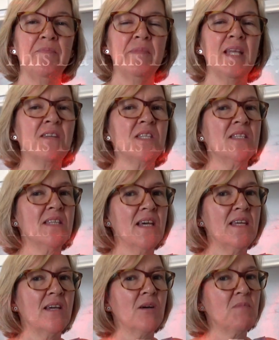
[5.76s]
Now
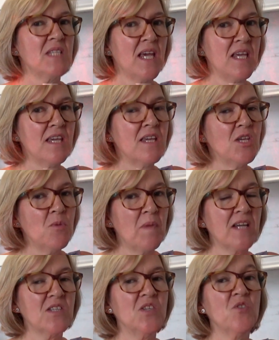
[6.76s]
today, I'm taking you
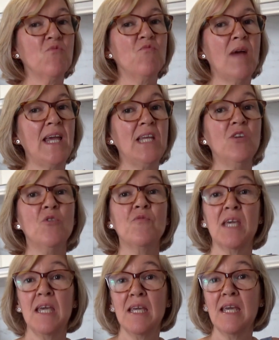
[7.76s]
back to the reign
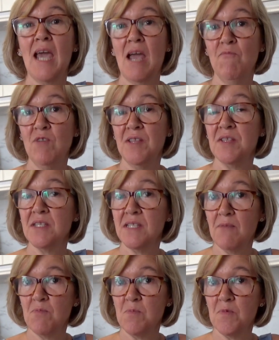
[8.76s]
of King Henry
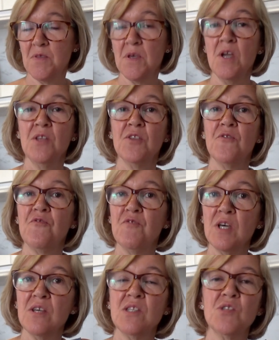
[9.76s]
VII, the
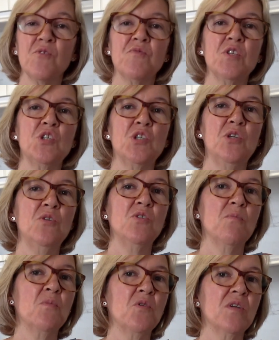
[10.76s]
first of the
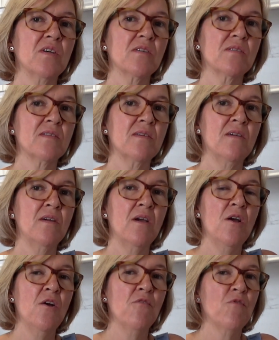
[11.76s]
Tudor monarchs.
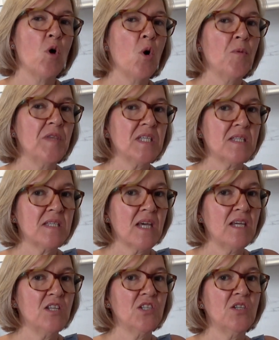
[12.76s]
For On This
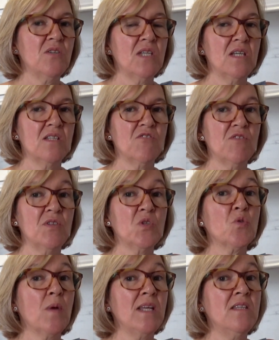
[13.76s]
Day in Tudor History, the
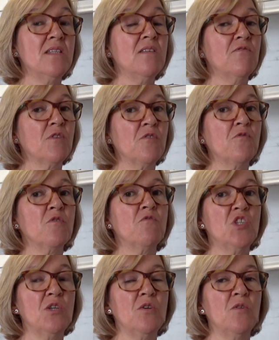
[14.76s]
25th of
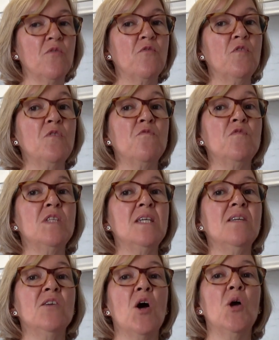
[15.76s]
June,
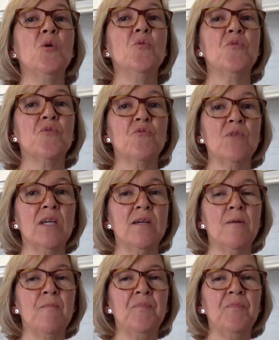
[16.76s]
1503,